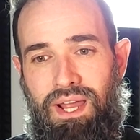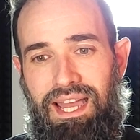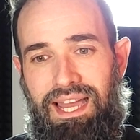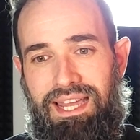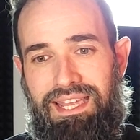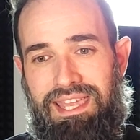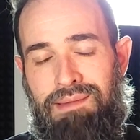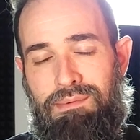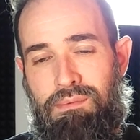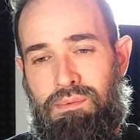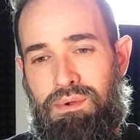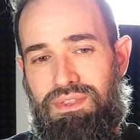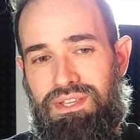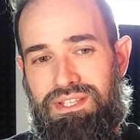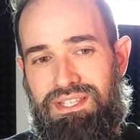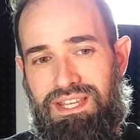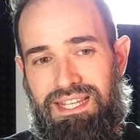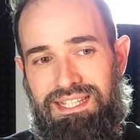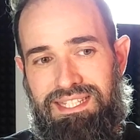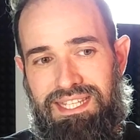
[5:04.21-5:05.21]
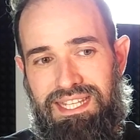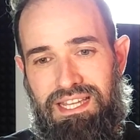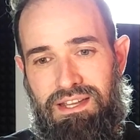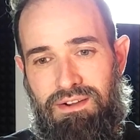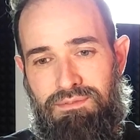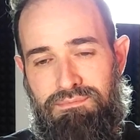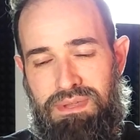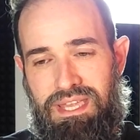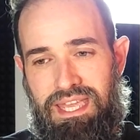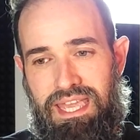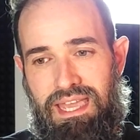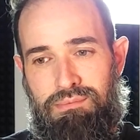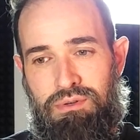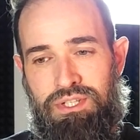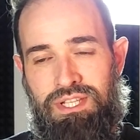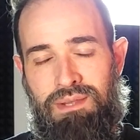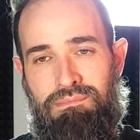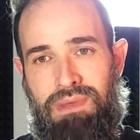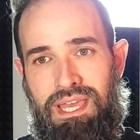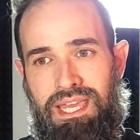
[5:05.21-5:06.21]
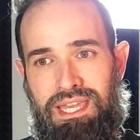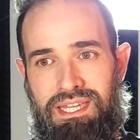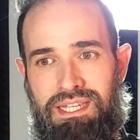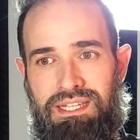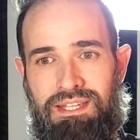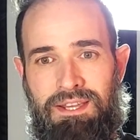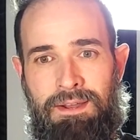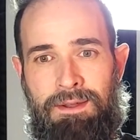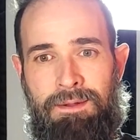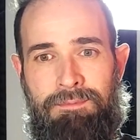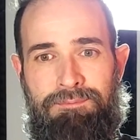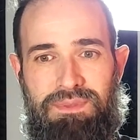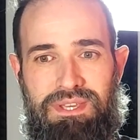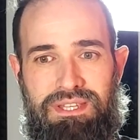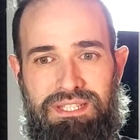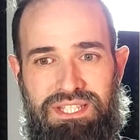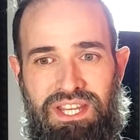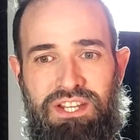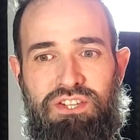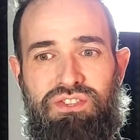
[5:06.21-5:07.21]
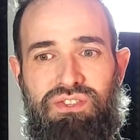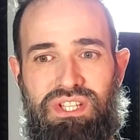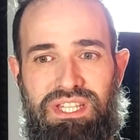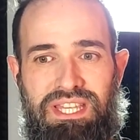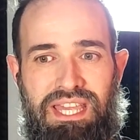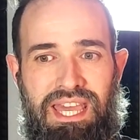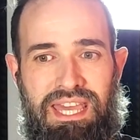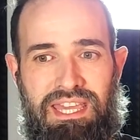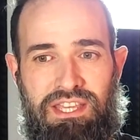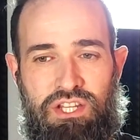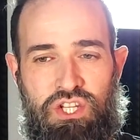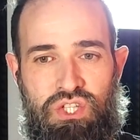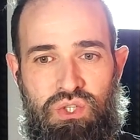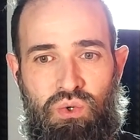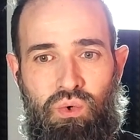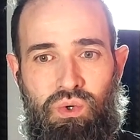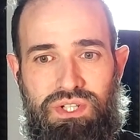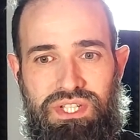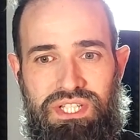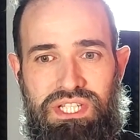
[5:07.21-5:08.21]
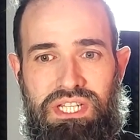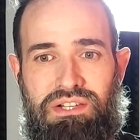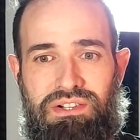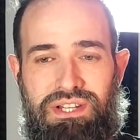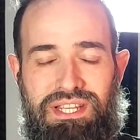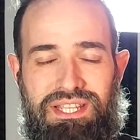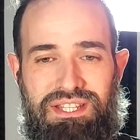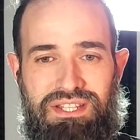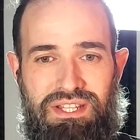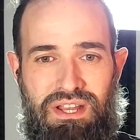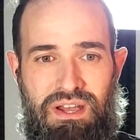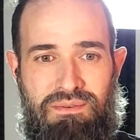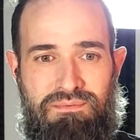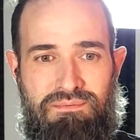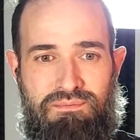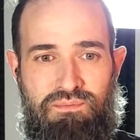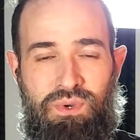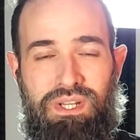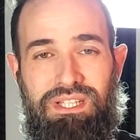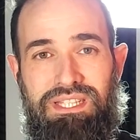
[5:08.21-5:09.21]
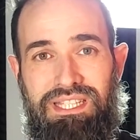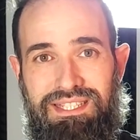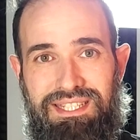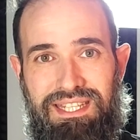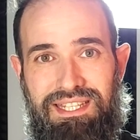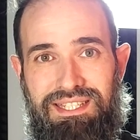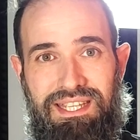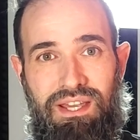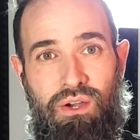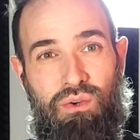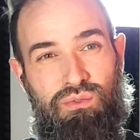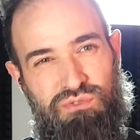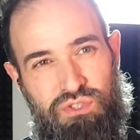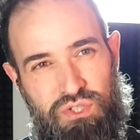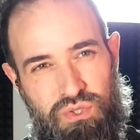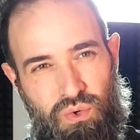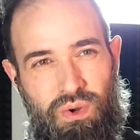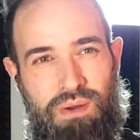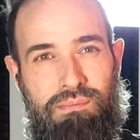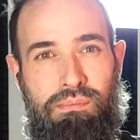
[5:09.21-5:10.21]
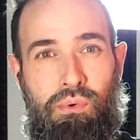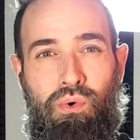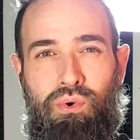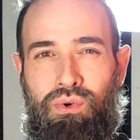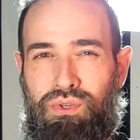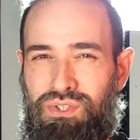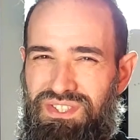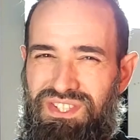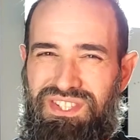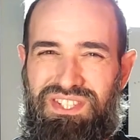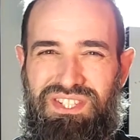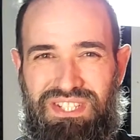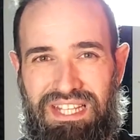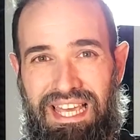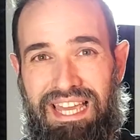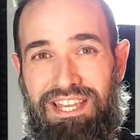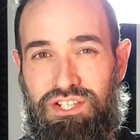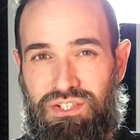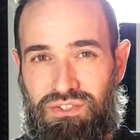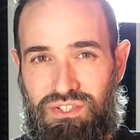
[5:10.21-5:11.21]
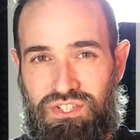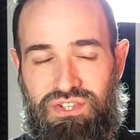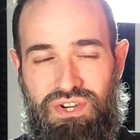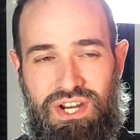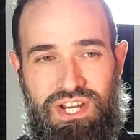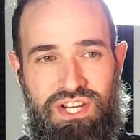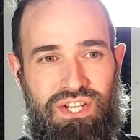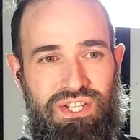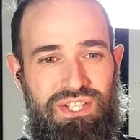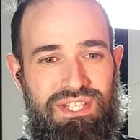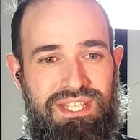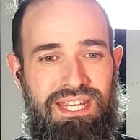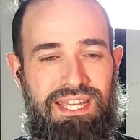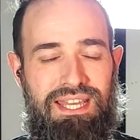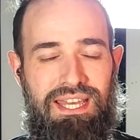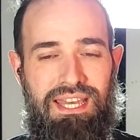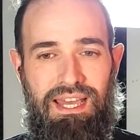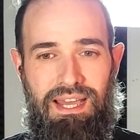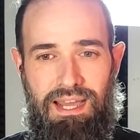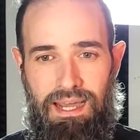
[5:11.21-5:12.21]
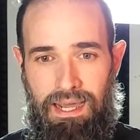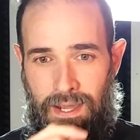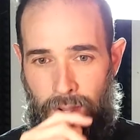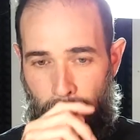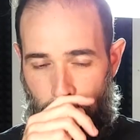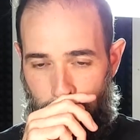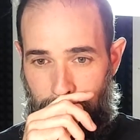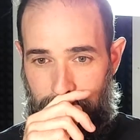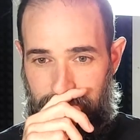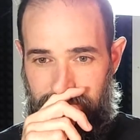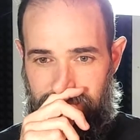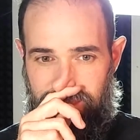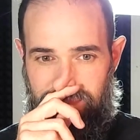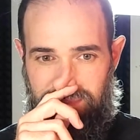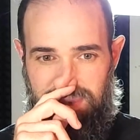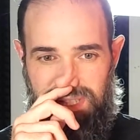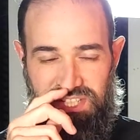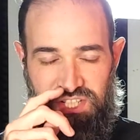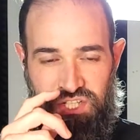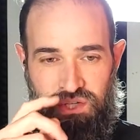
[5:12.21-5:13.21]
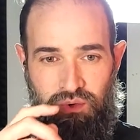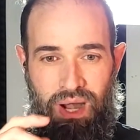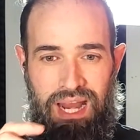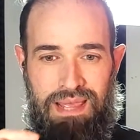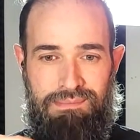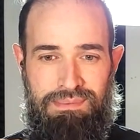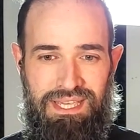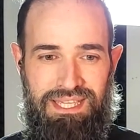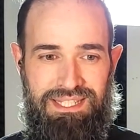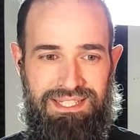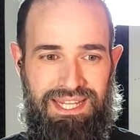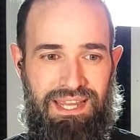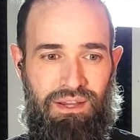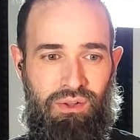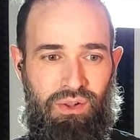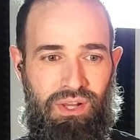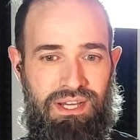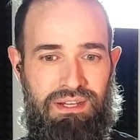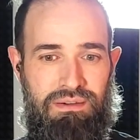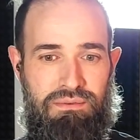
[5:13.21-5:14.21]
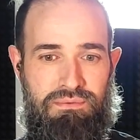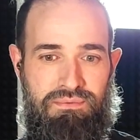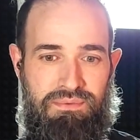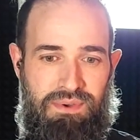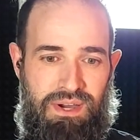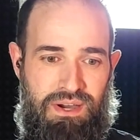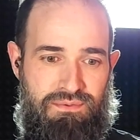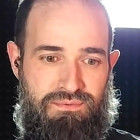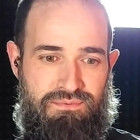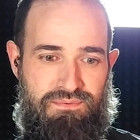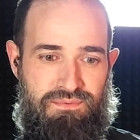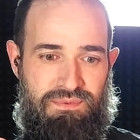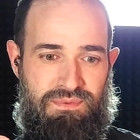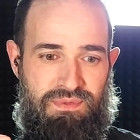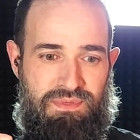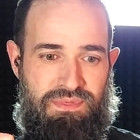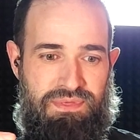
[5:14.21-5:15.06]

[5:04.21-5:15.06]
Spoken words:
I came up with this idea of being able to make essentially a short series of really detailed storyboards / illustrations, describing a tale of